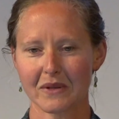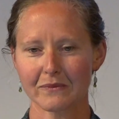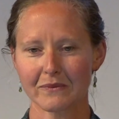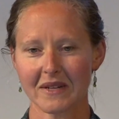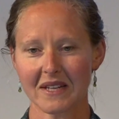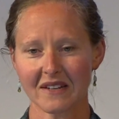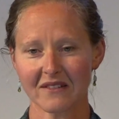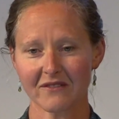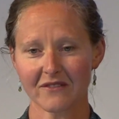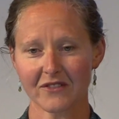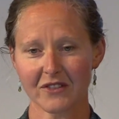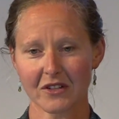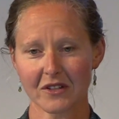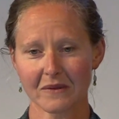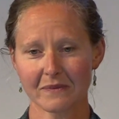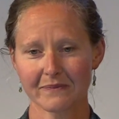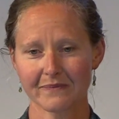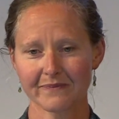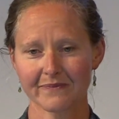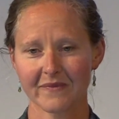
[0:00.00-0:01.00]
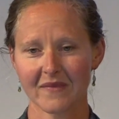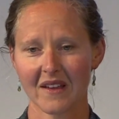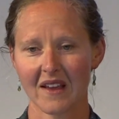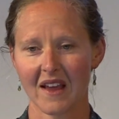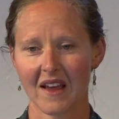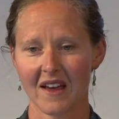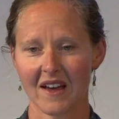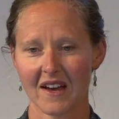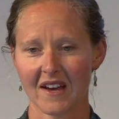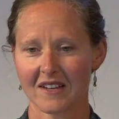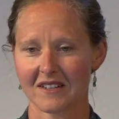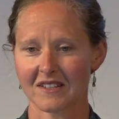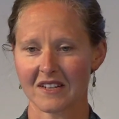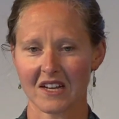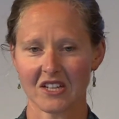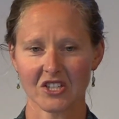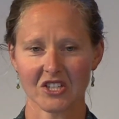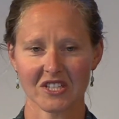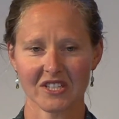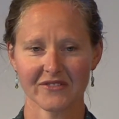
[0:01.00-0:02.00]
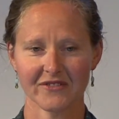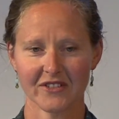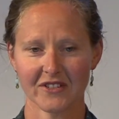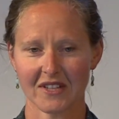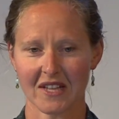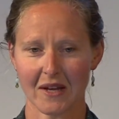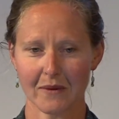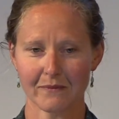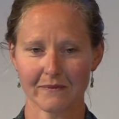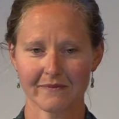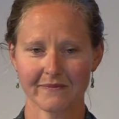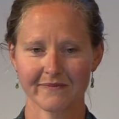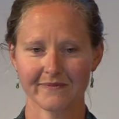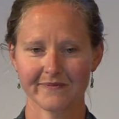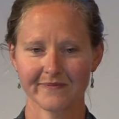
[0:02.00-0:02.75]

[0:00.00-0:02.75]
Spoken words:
meaningful, and not just for them.